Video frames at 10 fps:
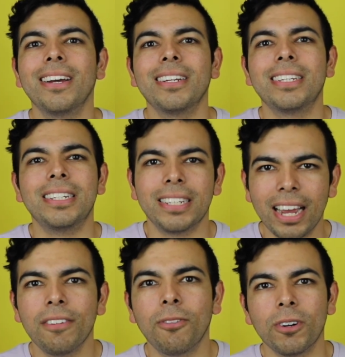to
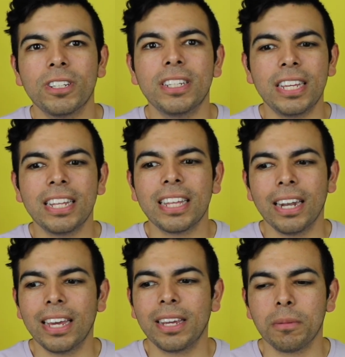die for. To think that,
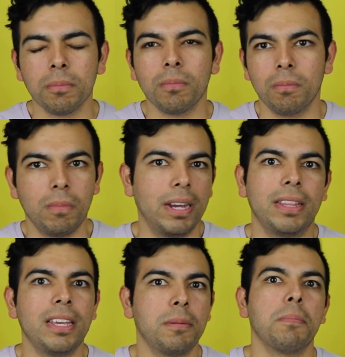like, I
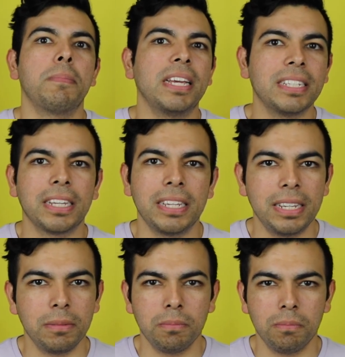think
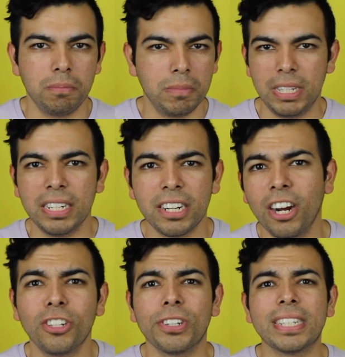basically the
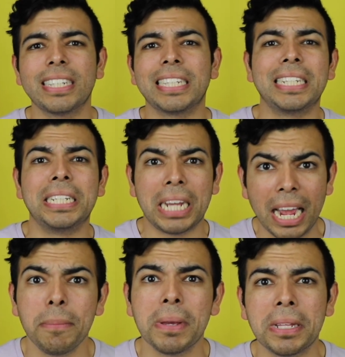entire dress is
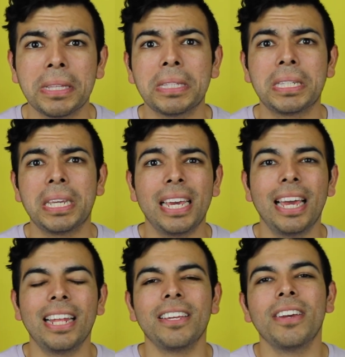diamonds,
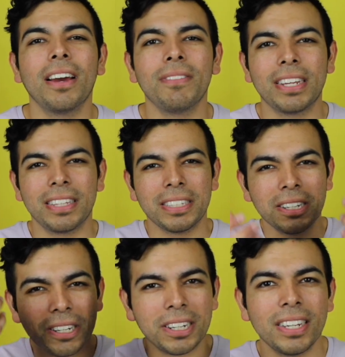and then you have like this
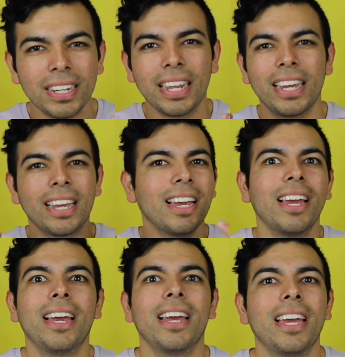hood. Like,
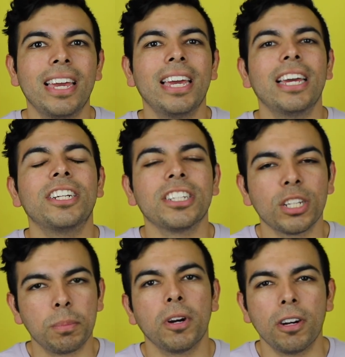it just
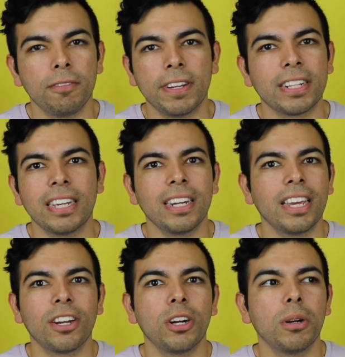looked perfect, and
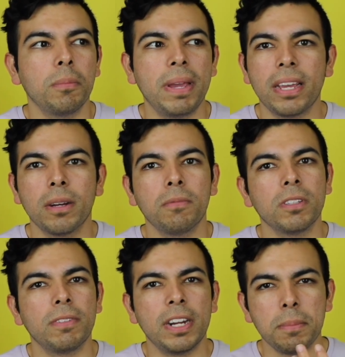like her makeup
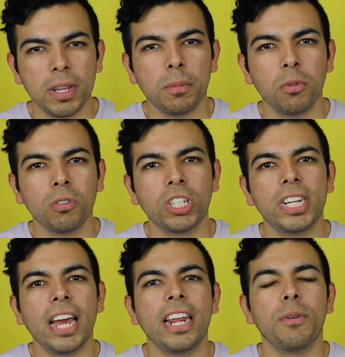was very minimal. She
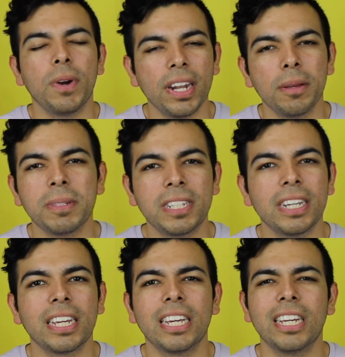had a red lipstick.